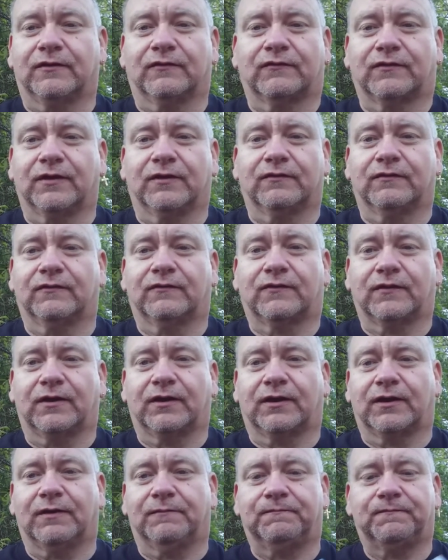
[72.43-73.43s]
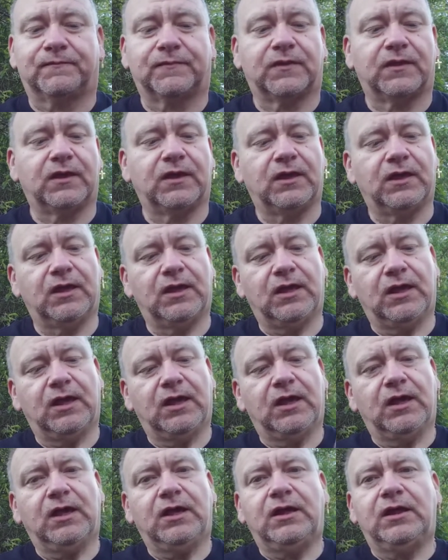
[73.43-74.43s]
doesn't sink in.
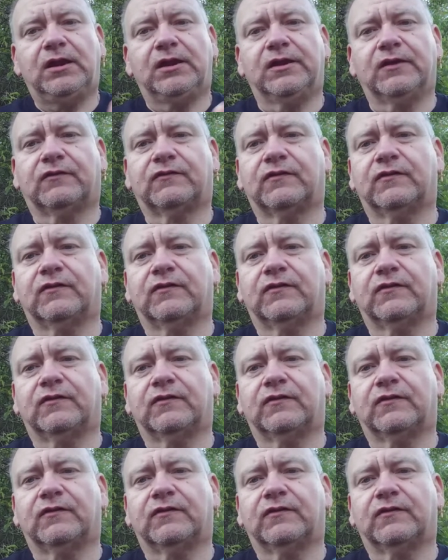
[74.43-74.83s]
This